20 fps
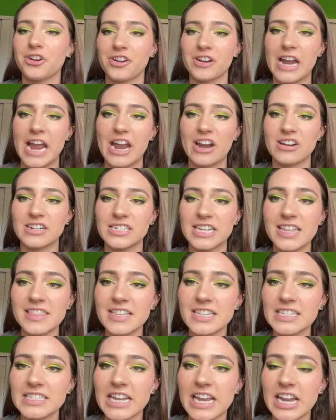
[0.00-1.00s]
hair is in this
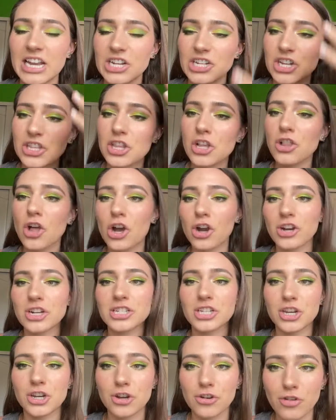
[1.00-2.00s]
stage, the longer it's
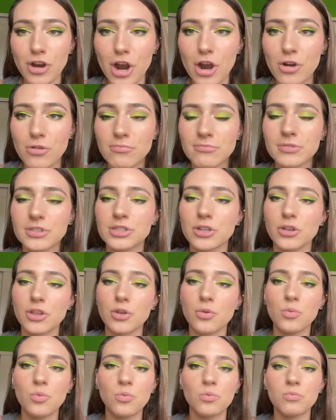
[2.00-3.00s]
gonna grow. So
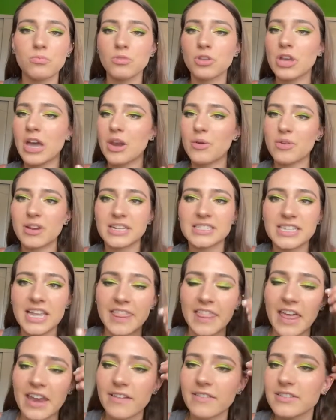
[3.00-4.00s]
you kind of want to extend
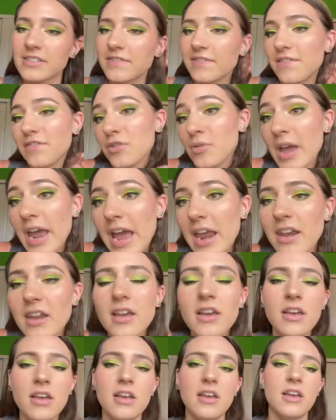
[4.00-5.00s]
that if you can.
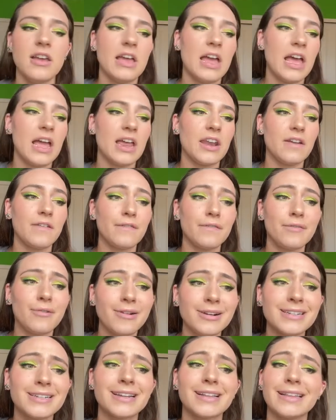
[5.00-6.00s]
And
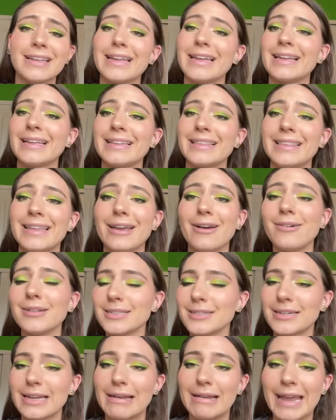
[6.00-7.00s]
unfortunately, the older
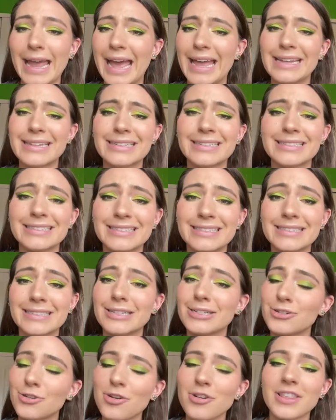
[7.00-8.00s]
you get, the
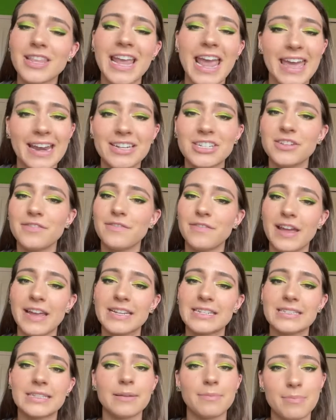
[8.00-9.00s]
shorter the anagen
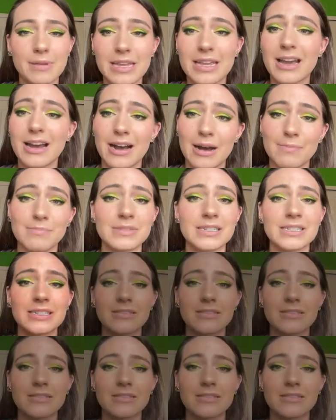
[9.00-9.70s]
phase becomes.